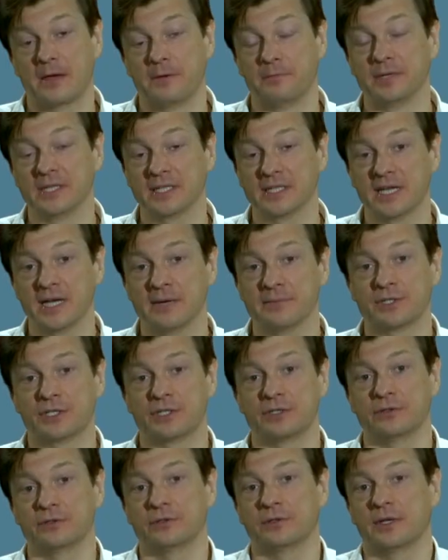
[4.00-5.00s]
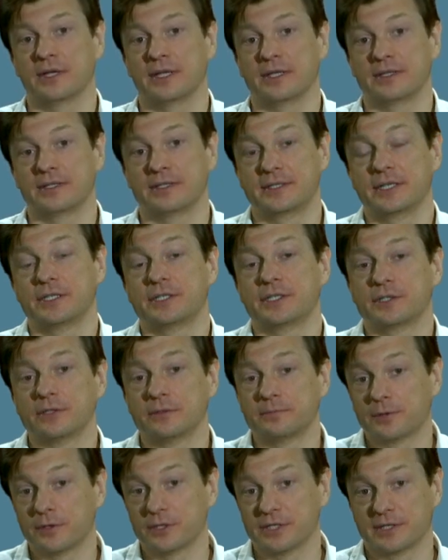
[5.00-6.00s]
When it comes to digital
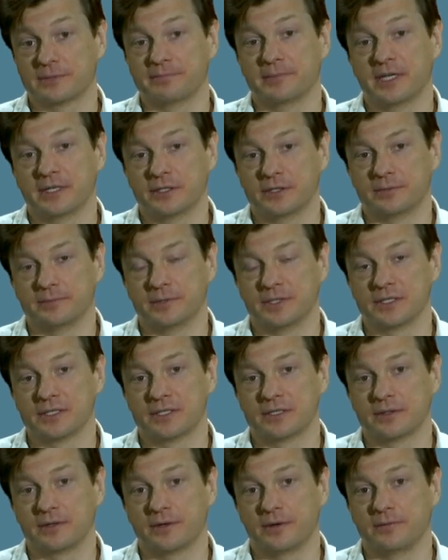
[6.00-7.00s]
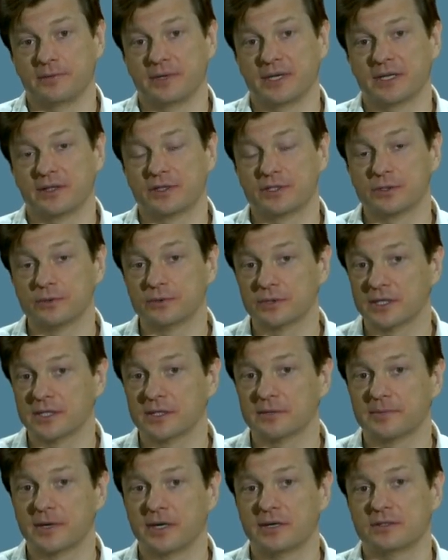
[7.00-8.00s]
project management, we are talking
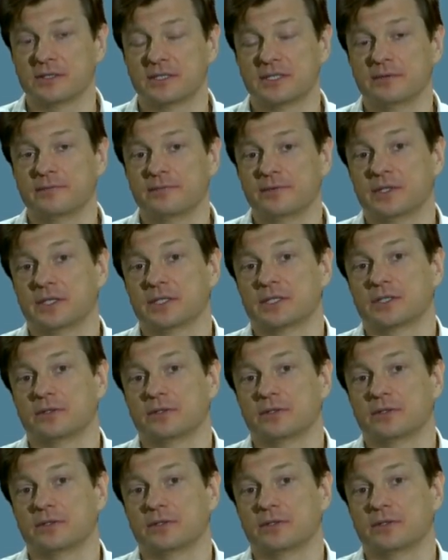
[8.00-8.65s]
about something that's